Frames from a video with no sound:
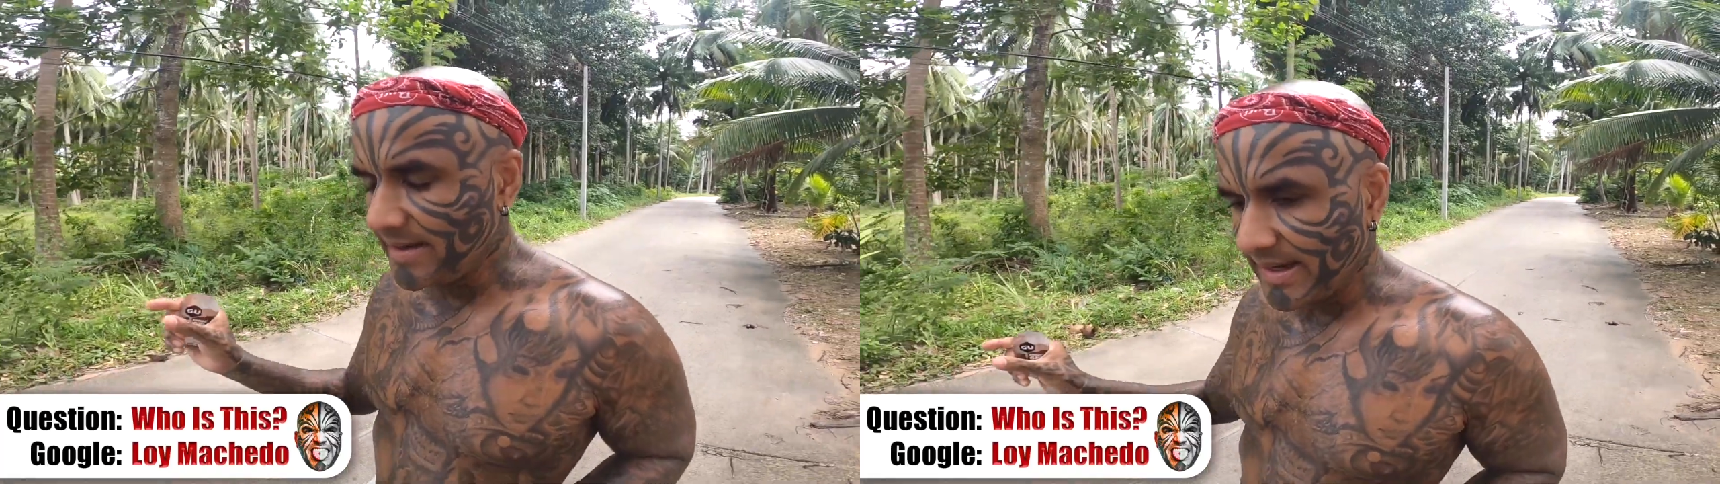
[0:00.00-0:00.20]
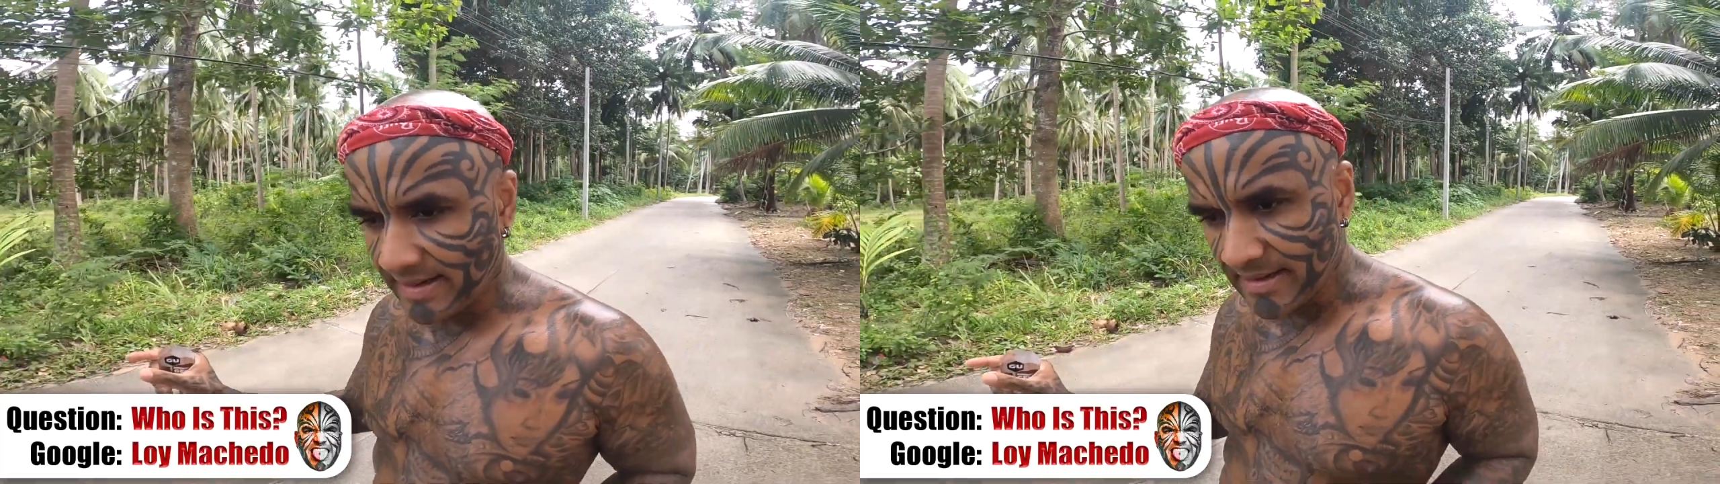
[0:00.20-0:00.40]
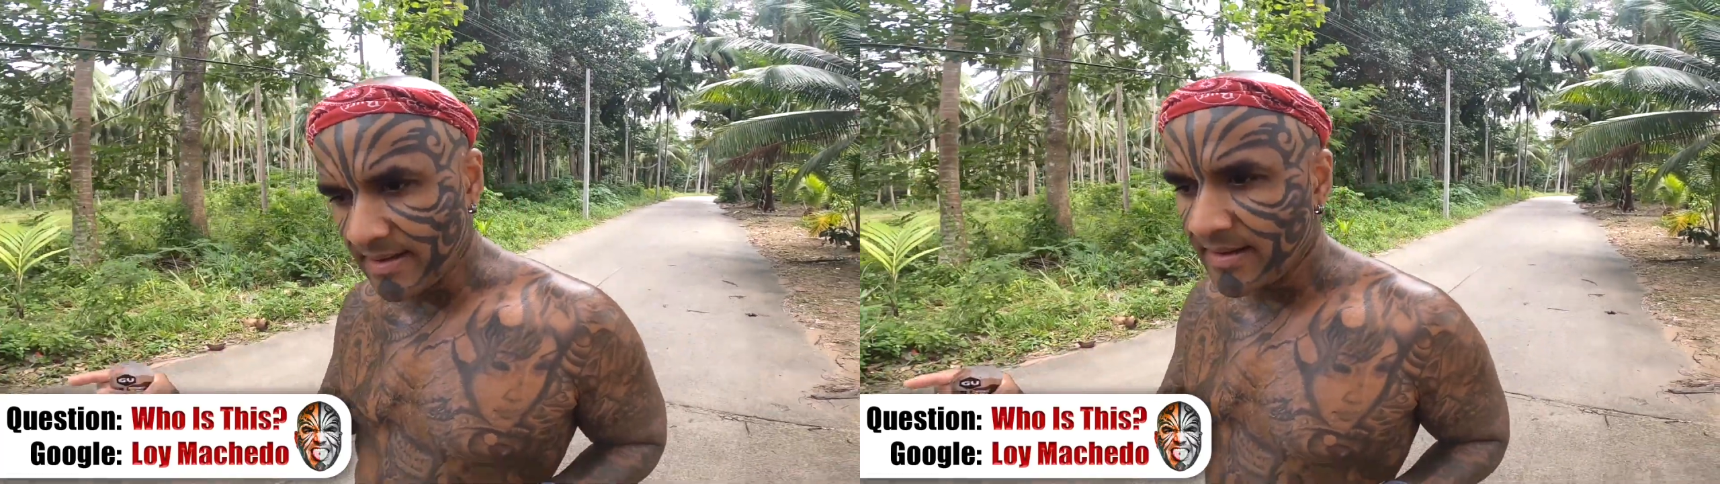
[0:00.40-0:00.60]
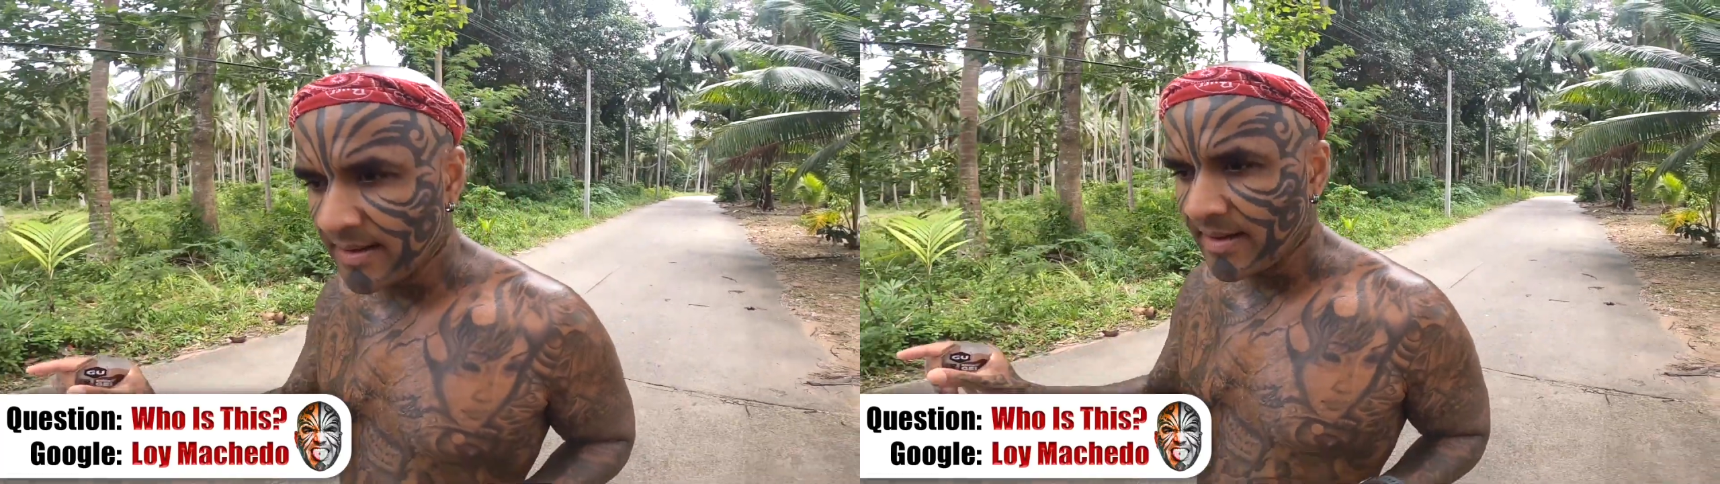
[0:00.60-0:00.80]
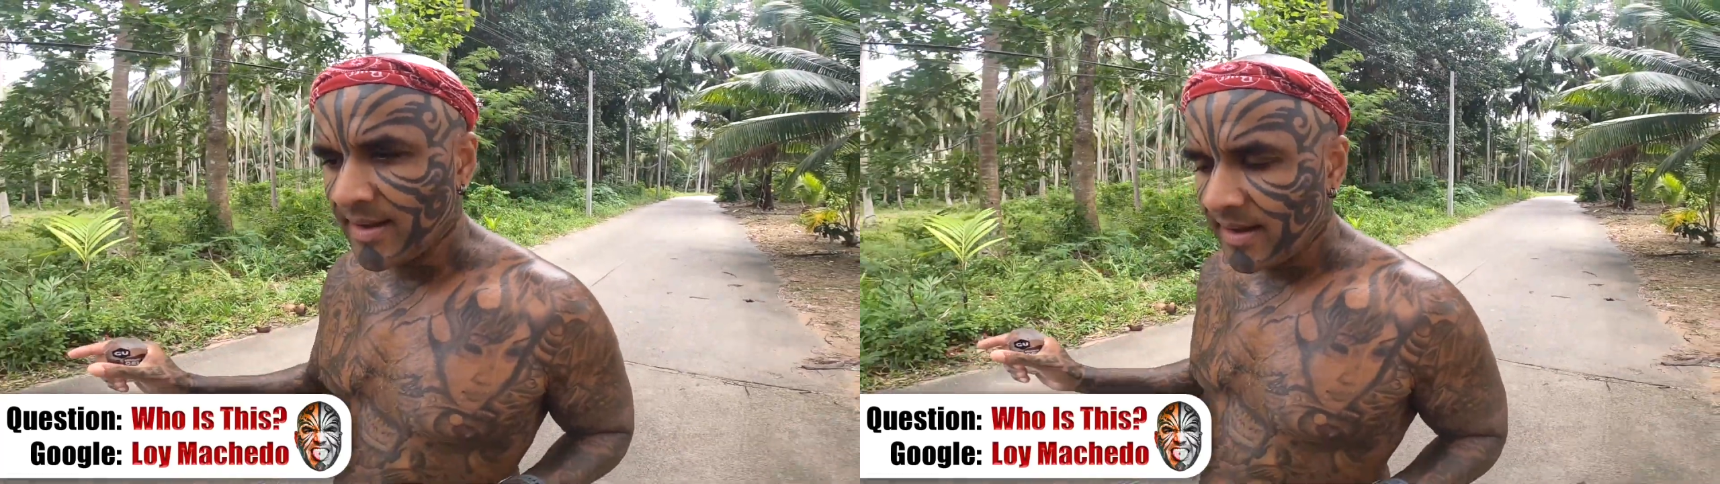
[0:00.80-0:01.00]
and 10.
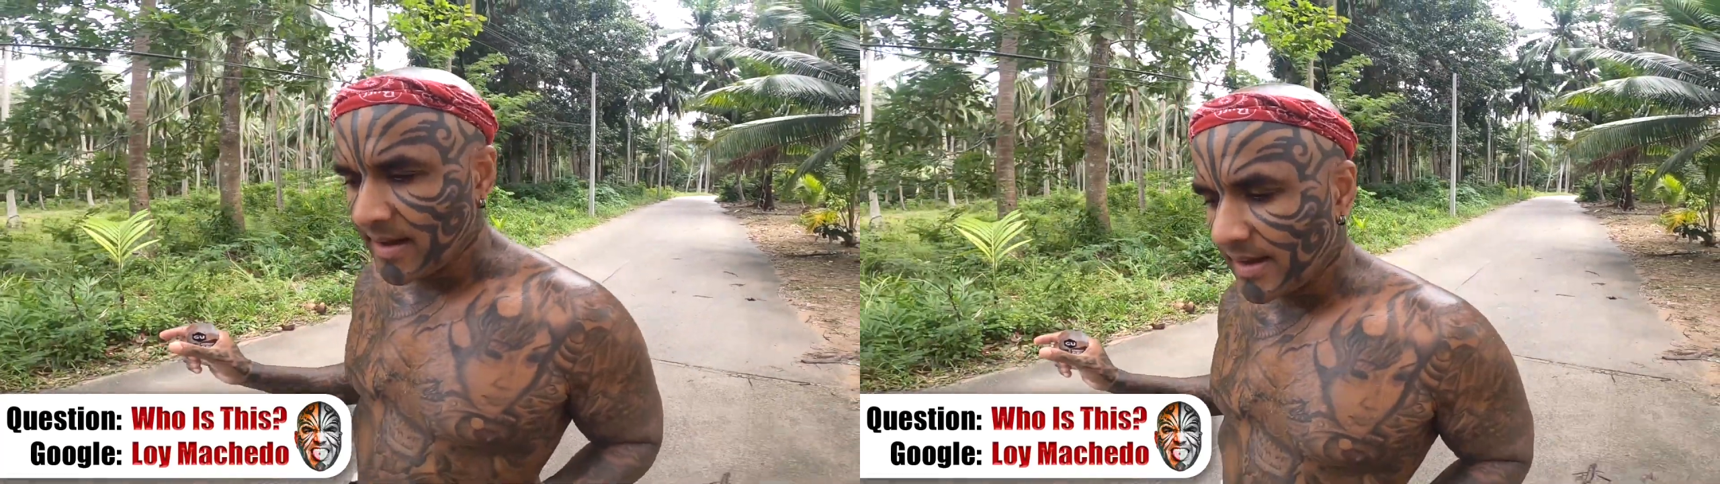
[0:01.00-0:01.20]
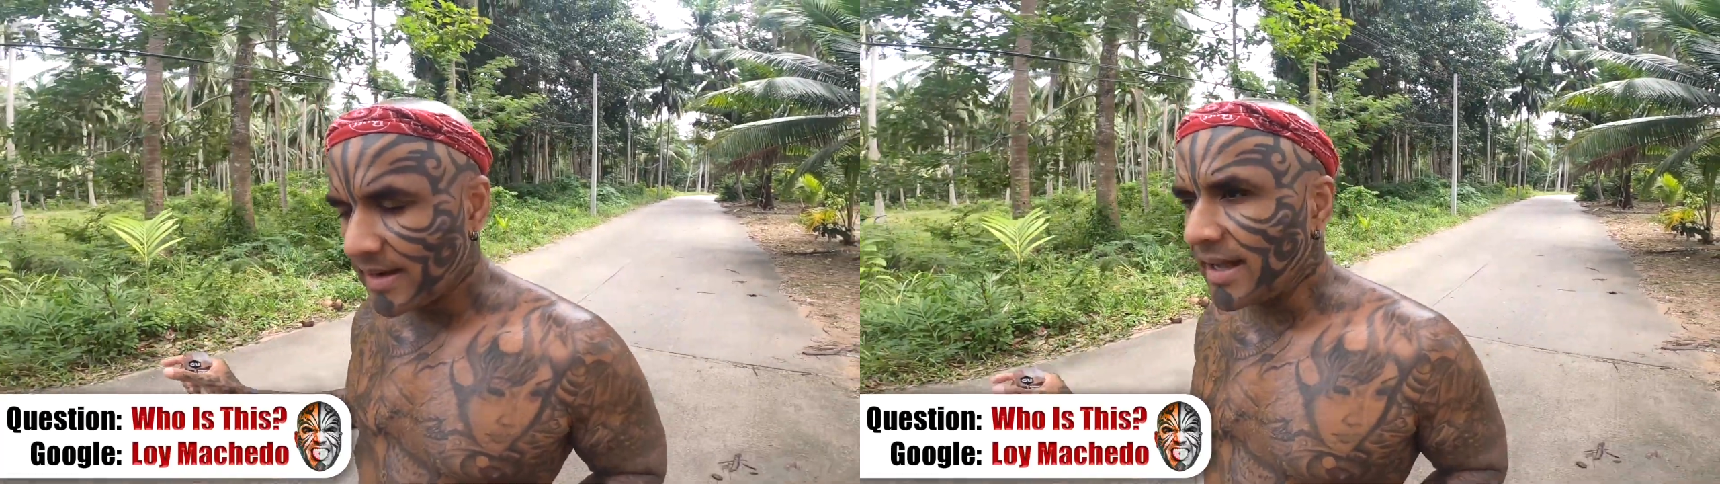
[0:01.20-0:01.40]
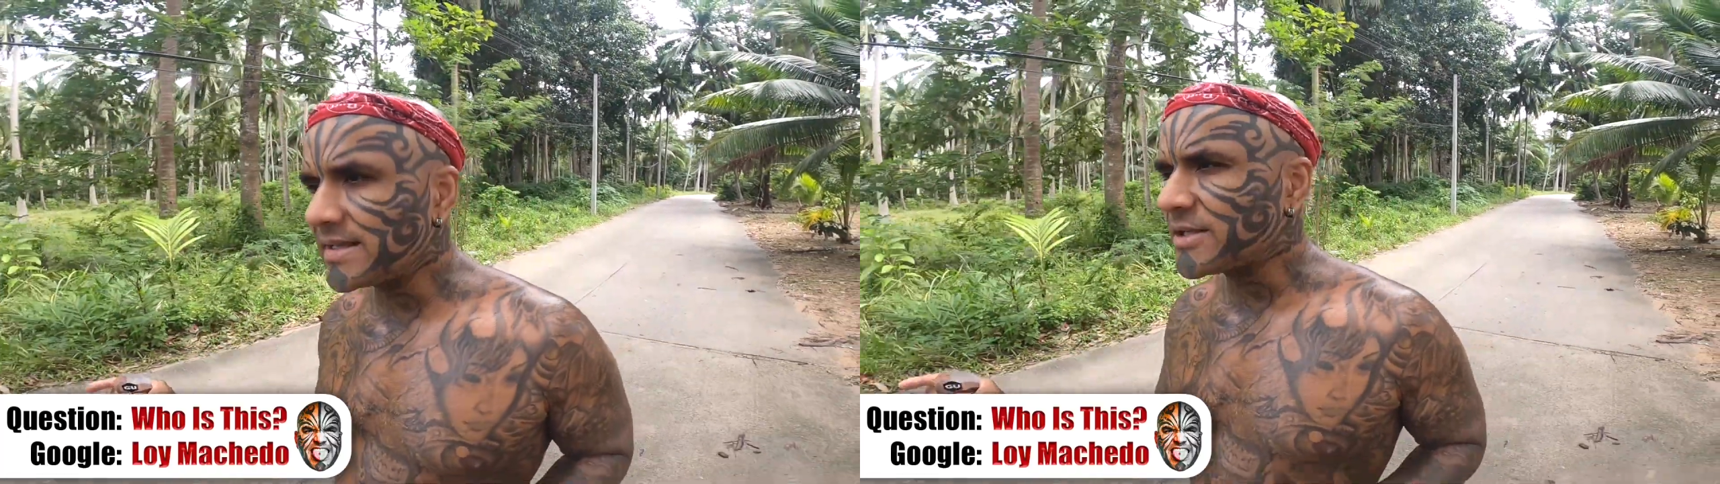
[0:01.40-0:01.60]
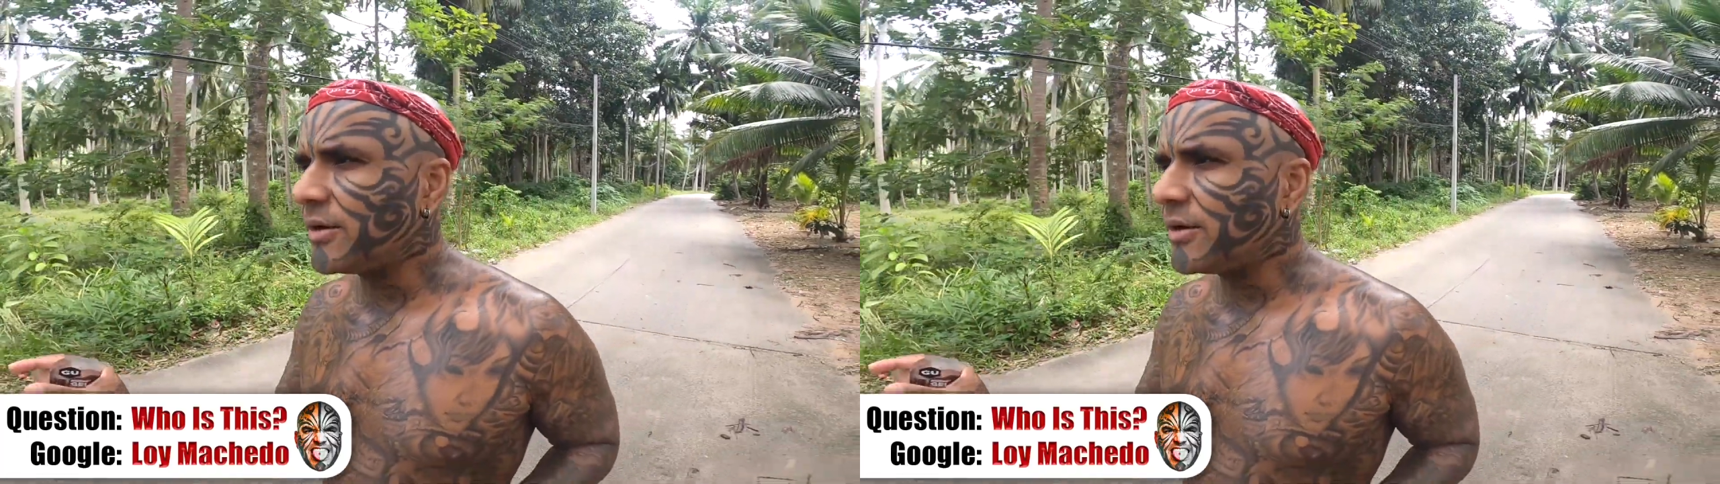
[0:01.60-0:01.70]
And last,